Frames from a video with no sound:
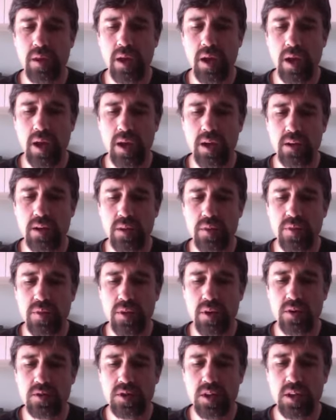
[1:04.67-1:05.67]
And
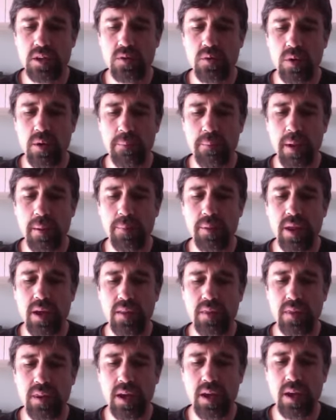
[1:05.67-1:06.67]
those ignorant people
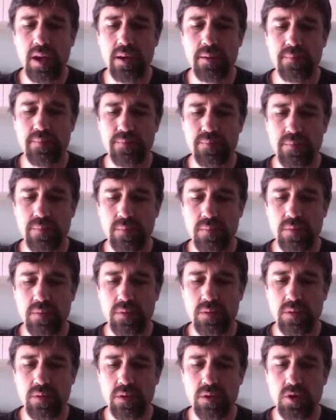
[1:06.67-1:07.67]
out there
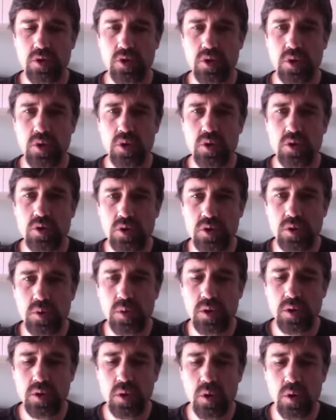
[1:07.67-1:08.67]
that choose to
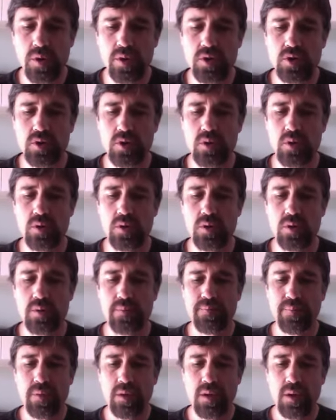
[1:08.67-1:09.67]
ignore the truth.
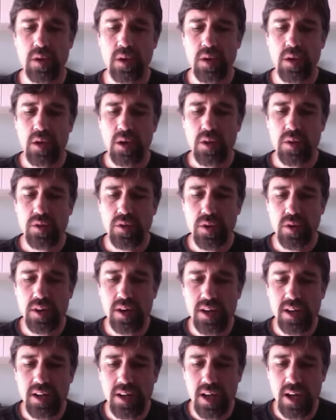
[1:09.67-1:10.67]

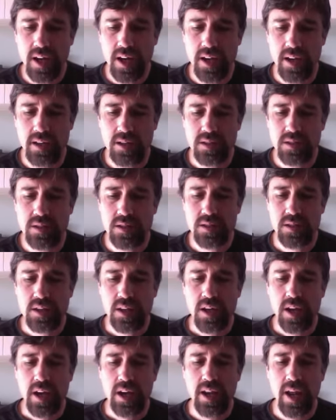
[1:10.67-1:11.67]
13 days
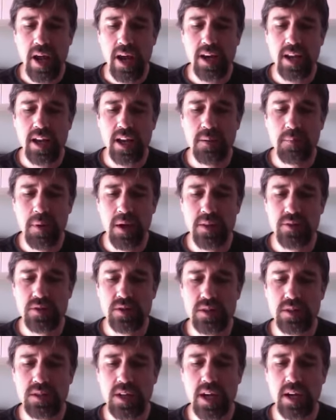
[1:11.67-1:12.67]
and 18
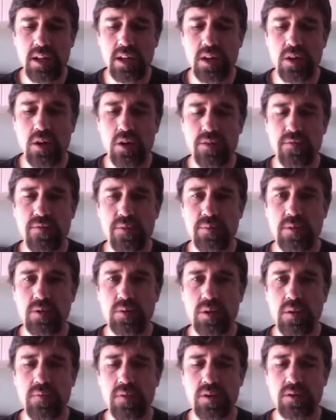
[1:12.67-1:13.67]
months exactly on from the
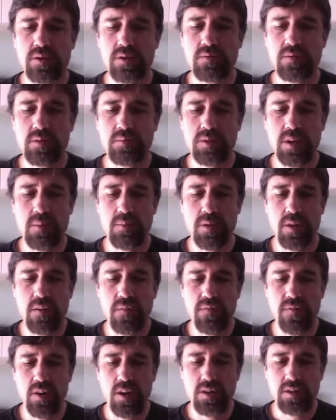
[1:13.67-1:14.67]
21st of September, the
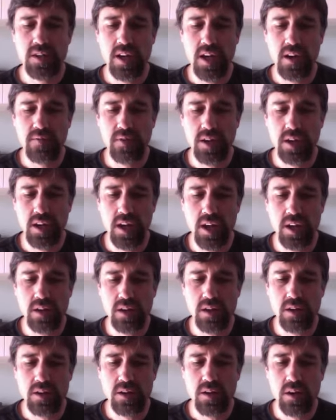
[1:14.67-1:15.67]
first day of the
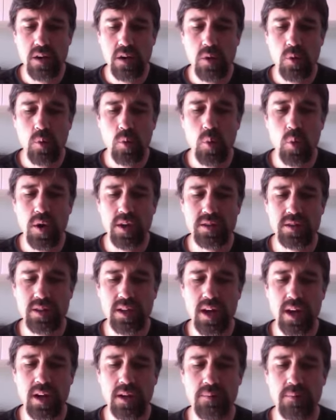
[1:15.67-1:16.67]
Kenyan
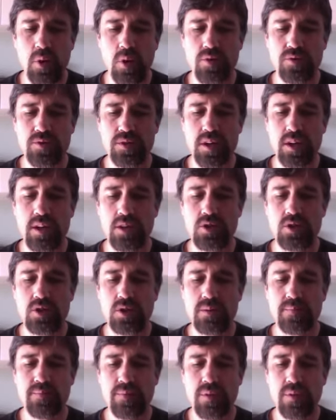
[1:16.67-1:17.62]
Westgate Mall siege,